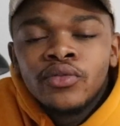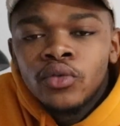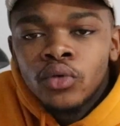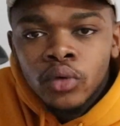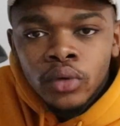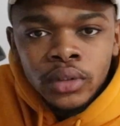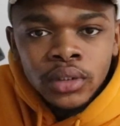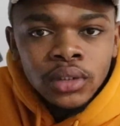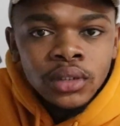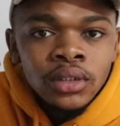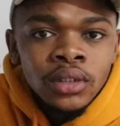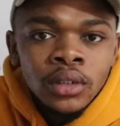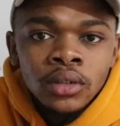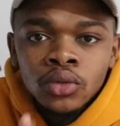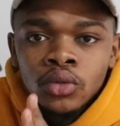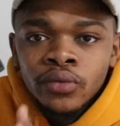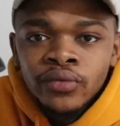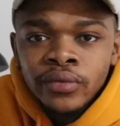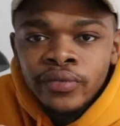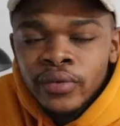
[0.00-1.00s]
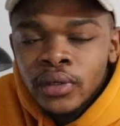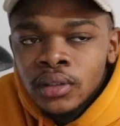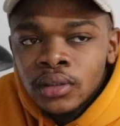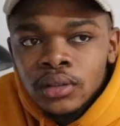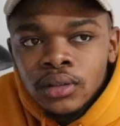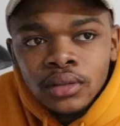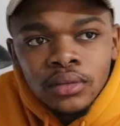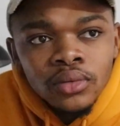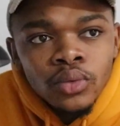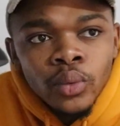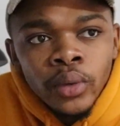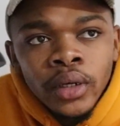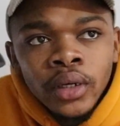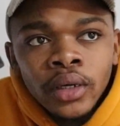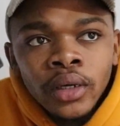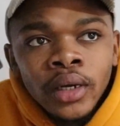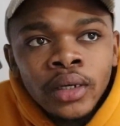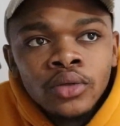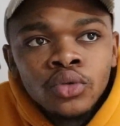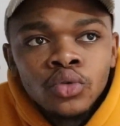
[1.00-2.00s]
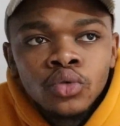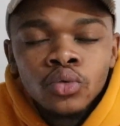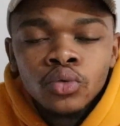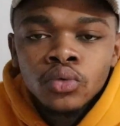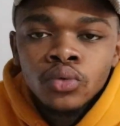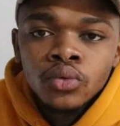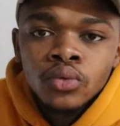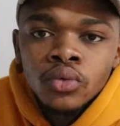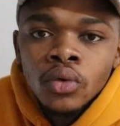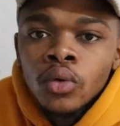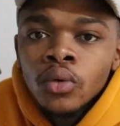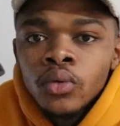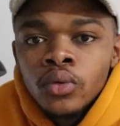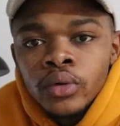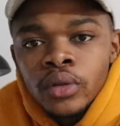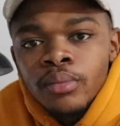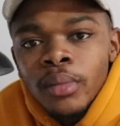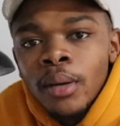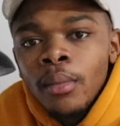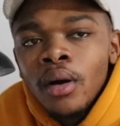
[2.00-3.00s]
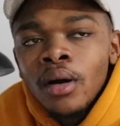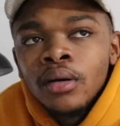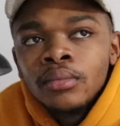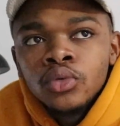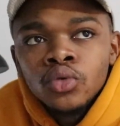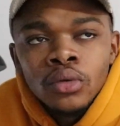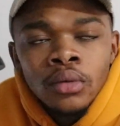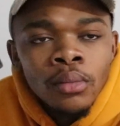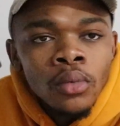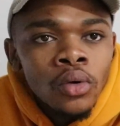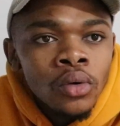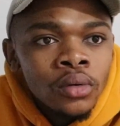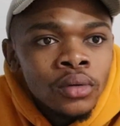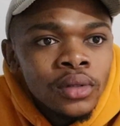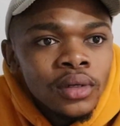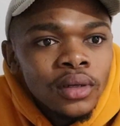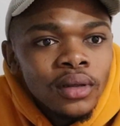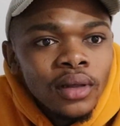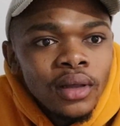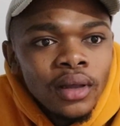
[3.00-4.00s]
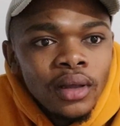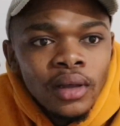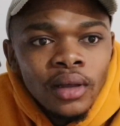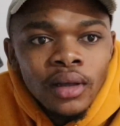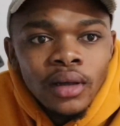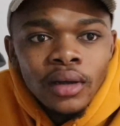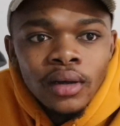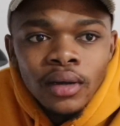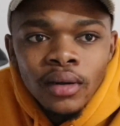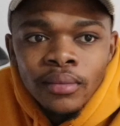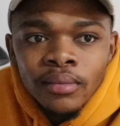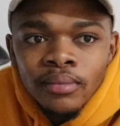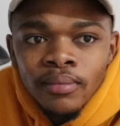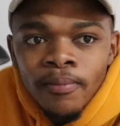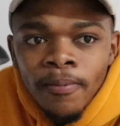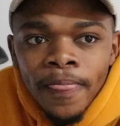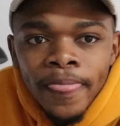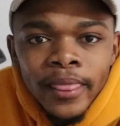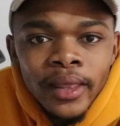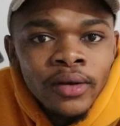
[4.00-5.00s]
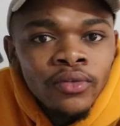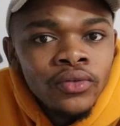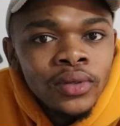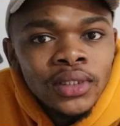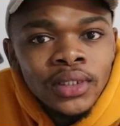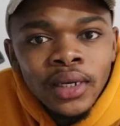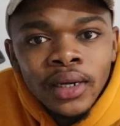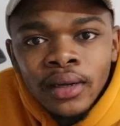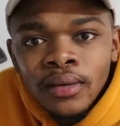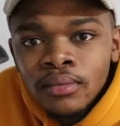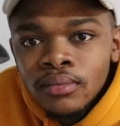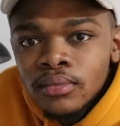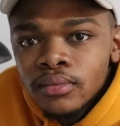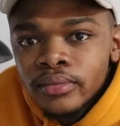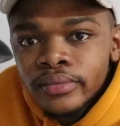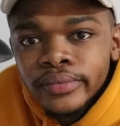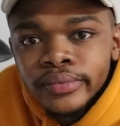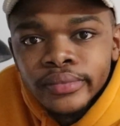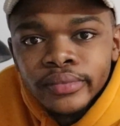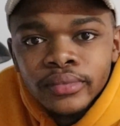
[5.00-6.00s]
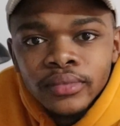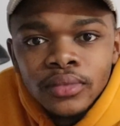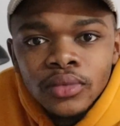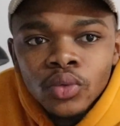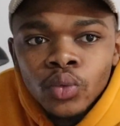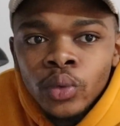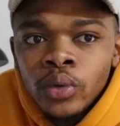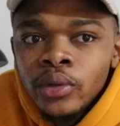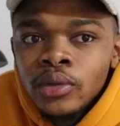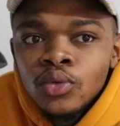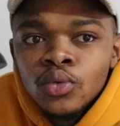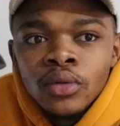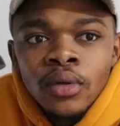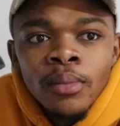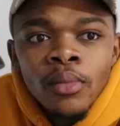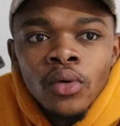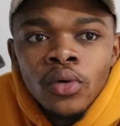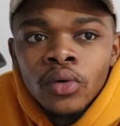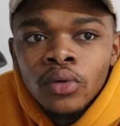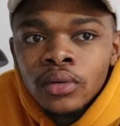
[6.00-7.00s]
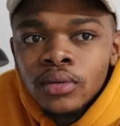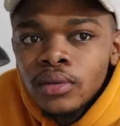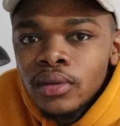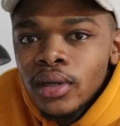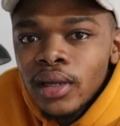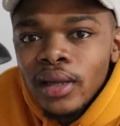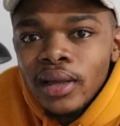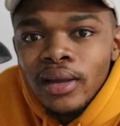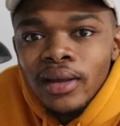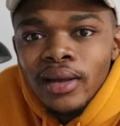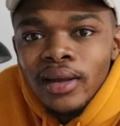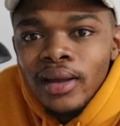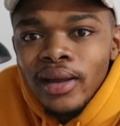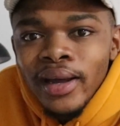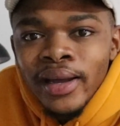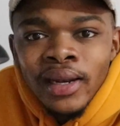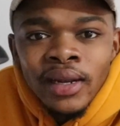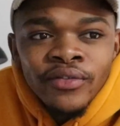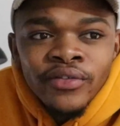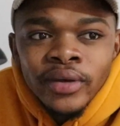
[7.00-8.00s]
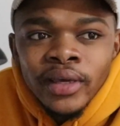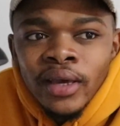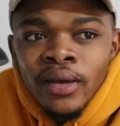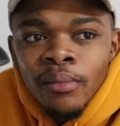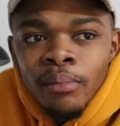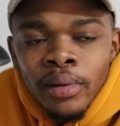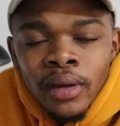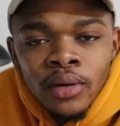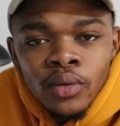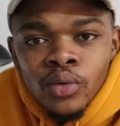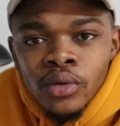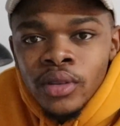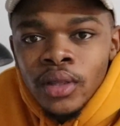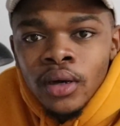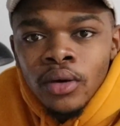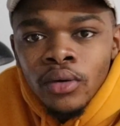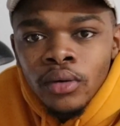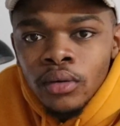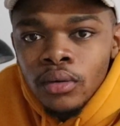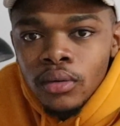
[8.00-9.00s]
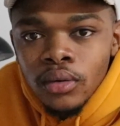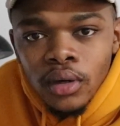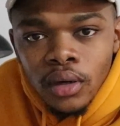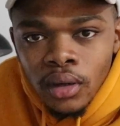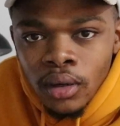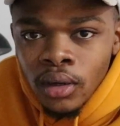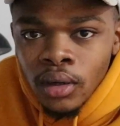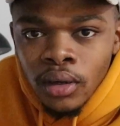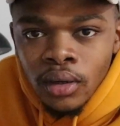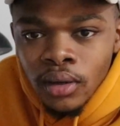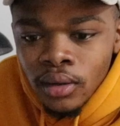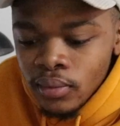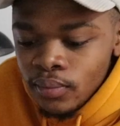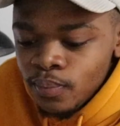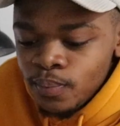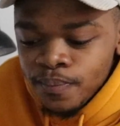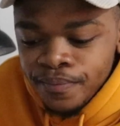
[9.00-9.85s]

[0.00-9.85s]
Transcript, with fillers: course, a series of events where I used to go with my mom to the mall. Um, every time we went to the mall, I never came back without uh,